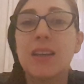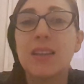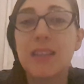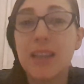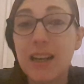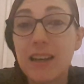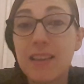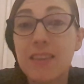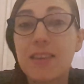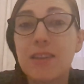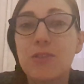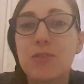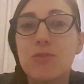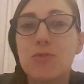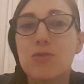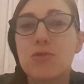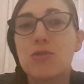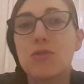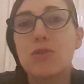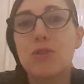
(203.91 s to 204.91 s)
the
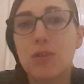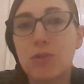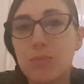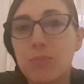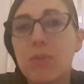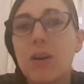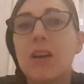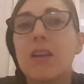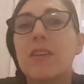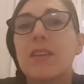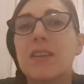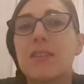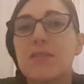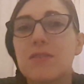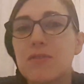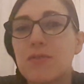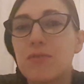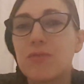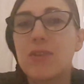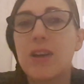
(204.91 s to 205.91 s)
news to your
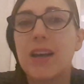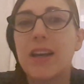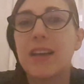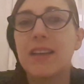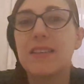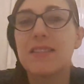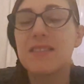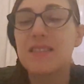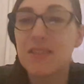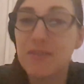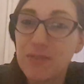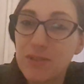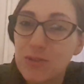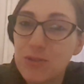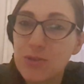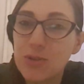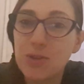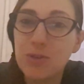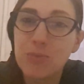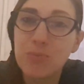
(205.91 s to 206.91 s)
parents, friends, even
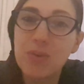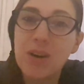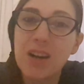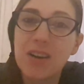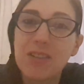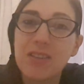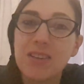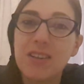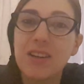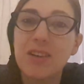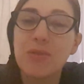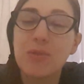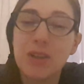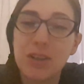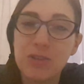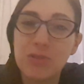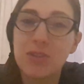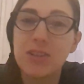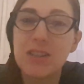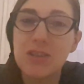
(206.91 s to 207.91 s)
to your partner
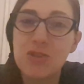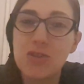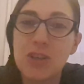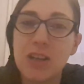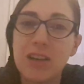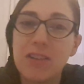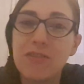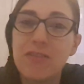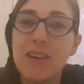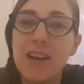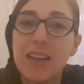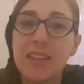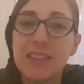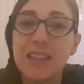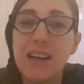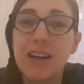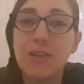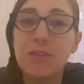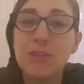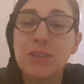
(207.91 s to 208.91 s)
when you initially find
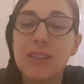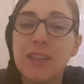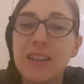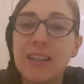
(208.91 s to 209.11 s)
out.